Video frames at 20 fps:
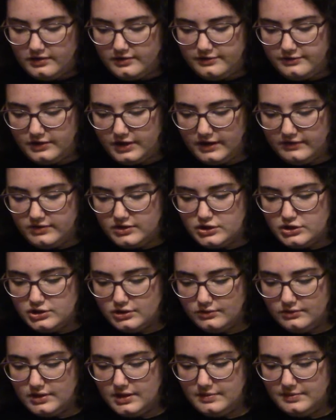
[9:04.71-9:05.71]
for having
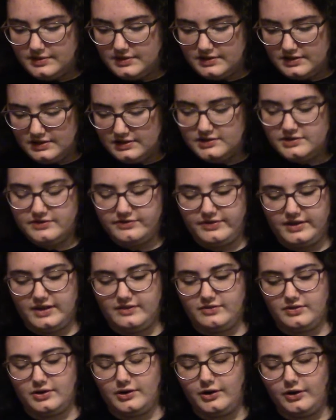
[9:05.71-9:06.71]
shown him this
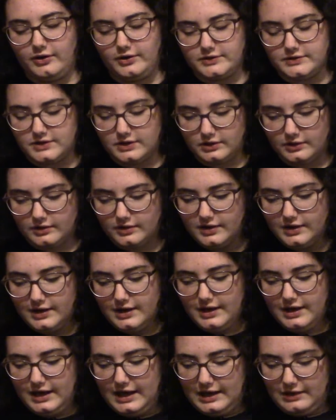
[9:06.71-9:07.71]
favor also,
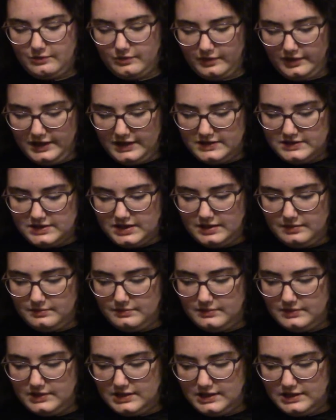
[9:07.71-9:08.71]
and released
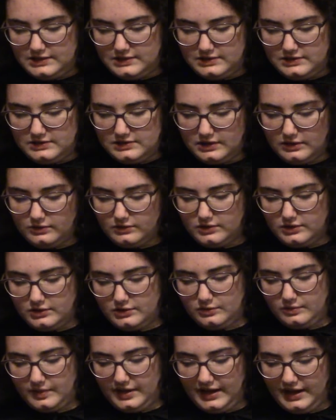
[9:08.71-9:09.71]
him in so good a
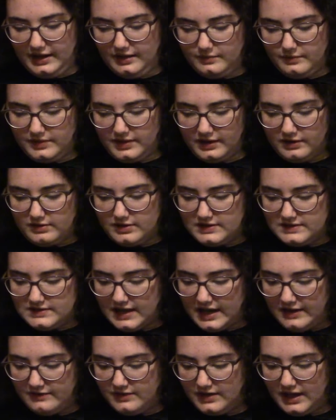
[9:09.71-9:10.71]
way, and without his
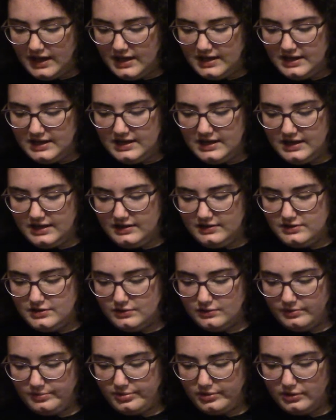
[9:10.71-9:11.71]
having any need to
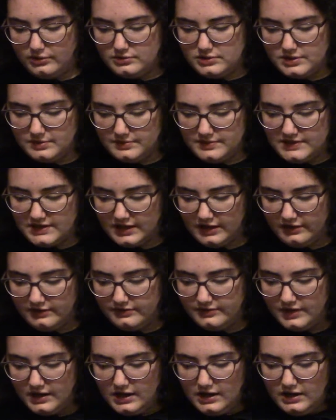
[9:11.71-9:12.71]
reproach himself
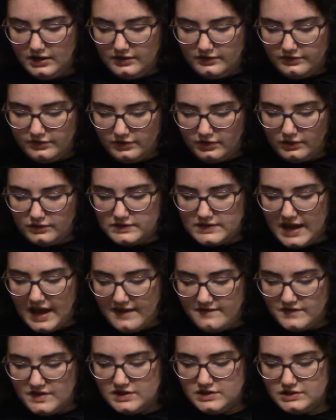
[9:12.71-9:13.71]
for those
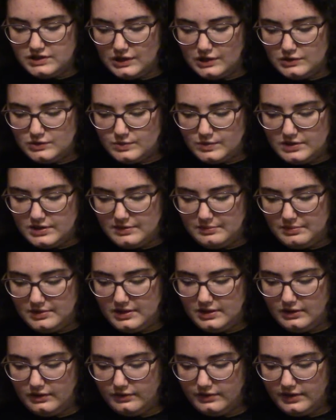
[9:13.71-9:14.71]
heavy stones which had been
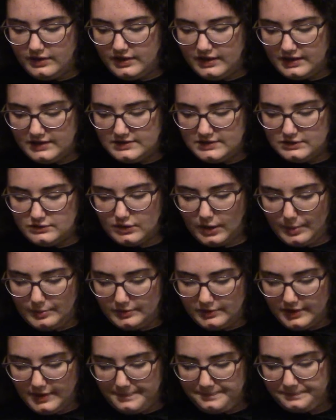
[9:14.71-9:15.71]
the only things that
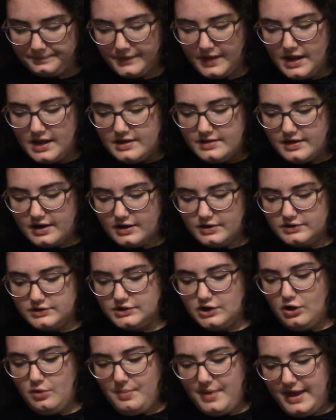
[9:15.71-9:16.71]
troubled him. "There is
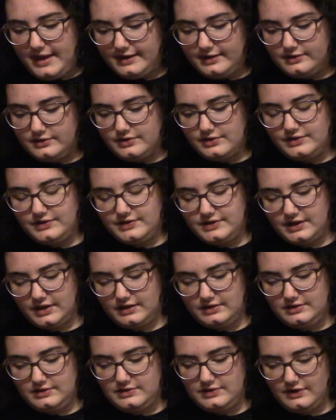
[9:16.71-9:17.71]
no man under the
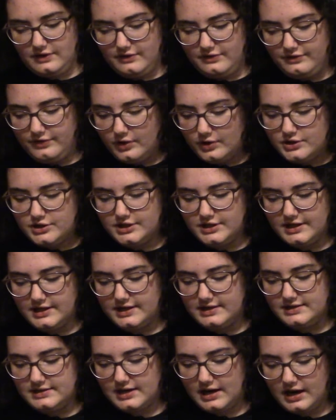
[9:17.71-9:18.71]
sun so fortunate
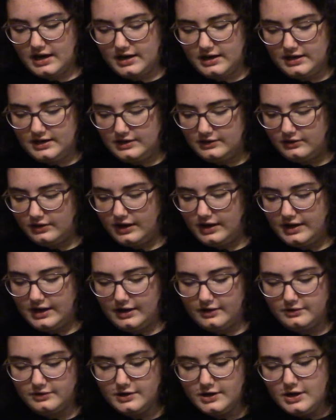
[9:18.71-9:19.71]
as I," he cried
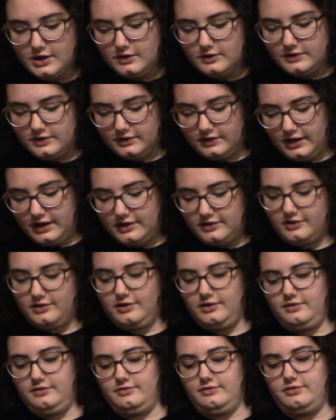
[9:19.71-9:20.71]
out, with a light
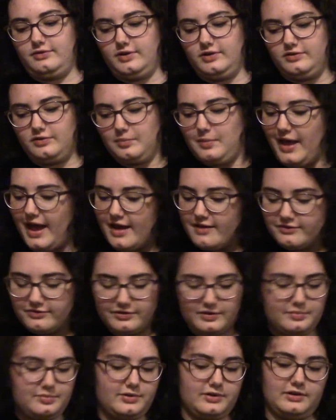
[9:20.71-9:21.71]
heart and free from
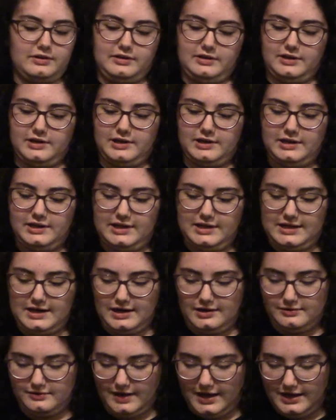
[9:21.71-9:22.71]
every burden. He
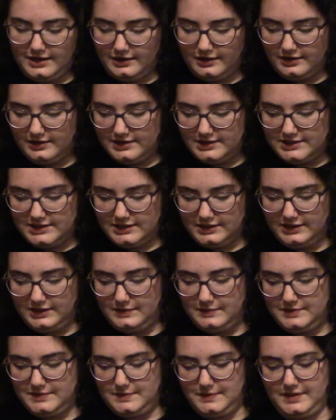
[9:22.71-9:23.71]
now ran on until he
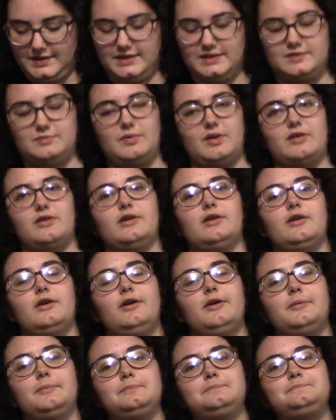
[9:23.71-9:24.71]
was with his mother at home.